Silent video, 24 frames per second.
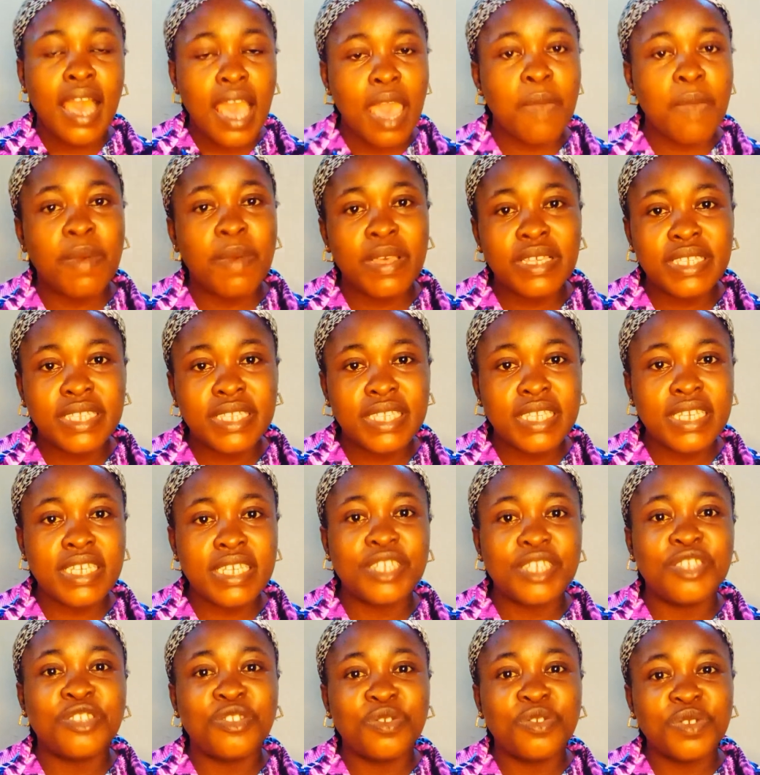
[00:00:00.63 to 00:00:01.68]
Hi
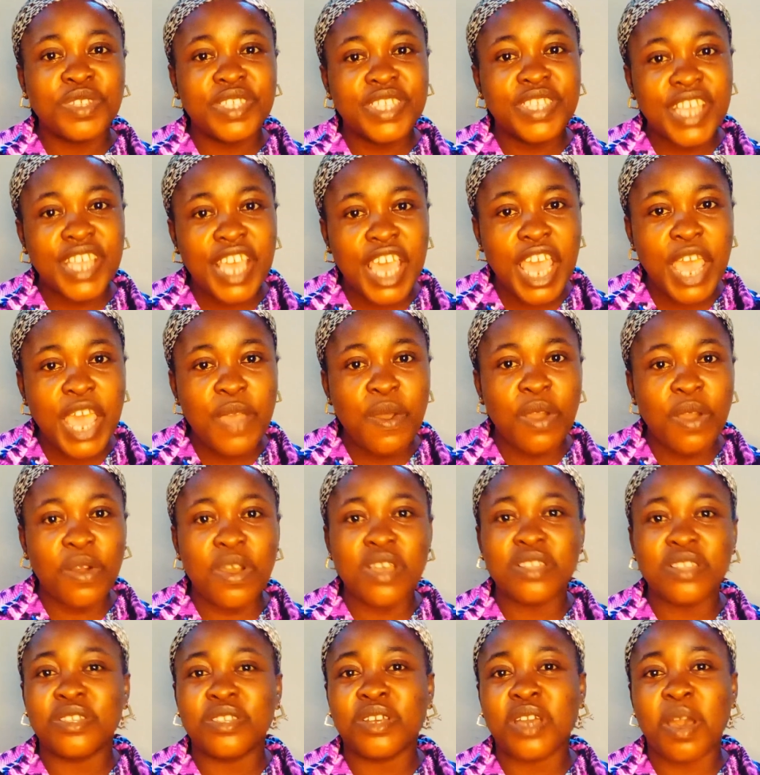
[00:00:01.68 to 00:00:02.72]
besties, today we're
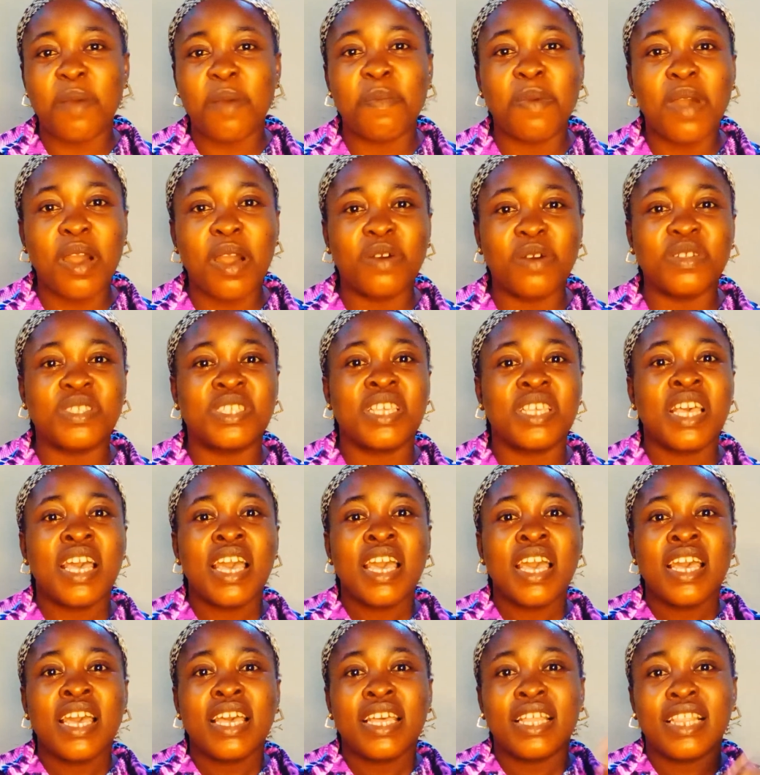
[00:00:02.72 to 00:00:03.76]
going to talk about
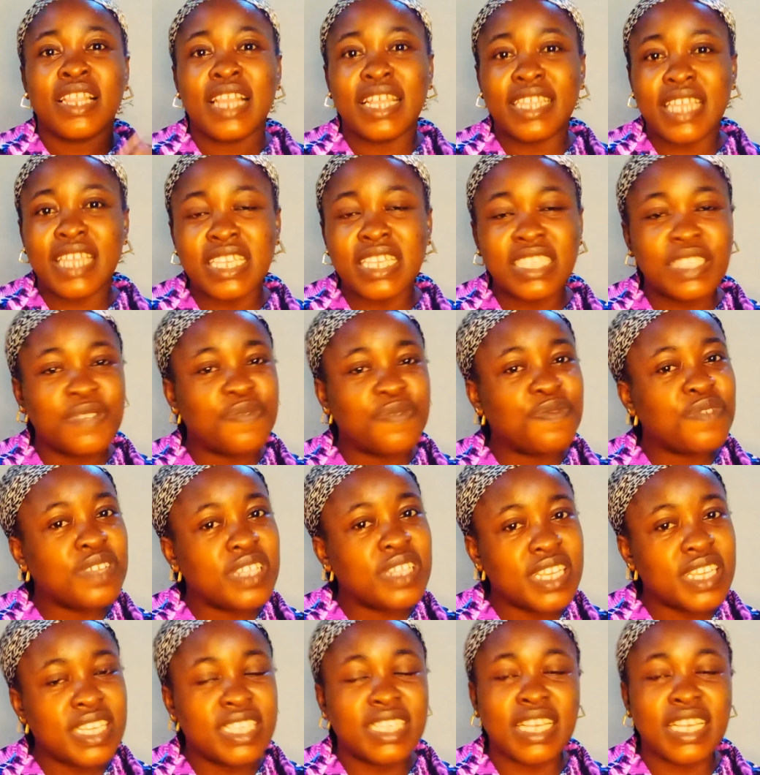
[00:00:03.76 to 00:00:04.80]
latent
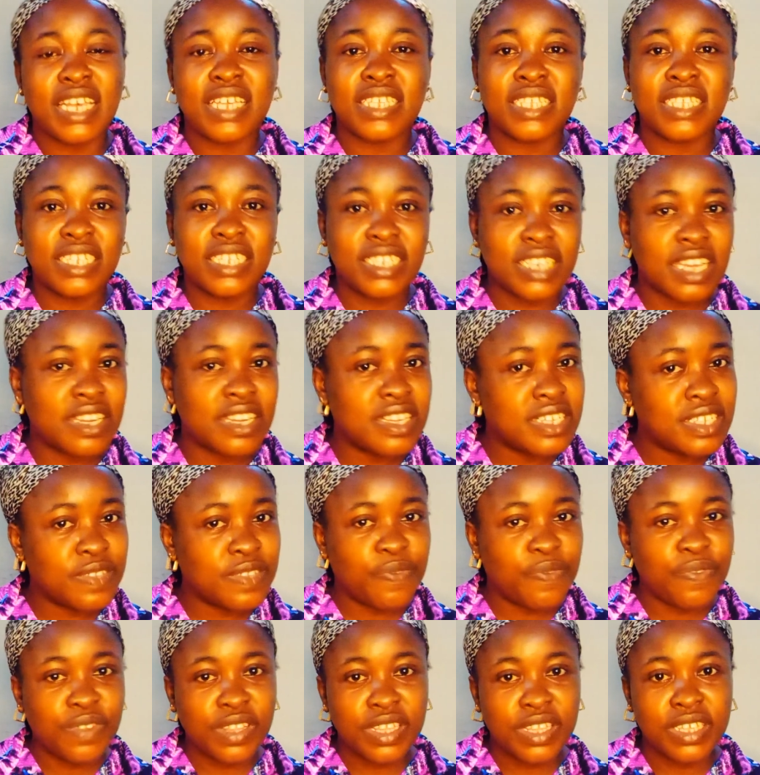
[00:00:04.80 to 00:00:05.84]
syphilis and tertiary
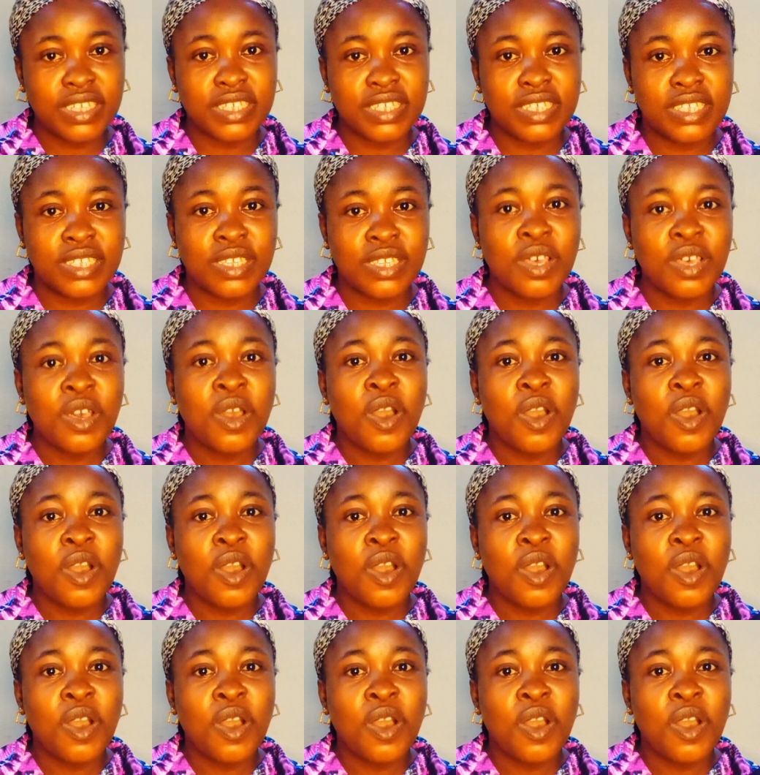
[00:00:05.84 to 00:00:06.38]
syphilis.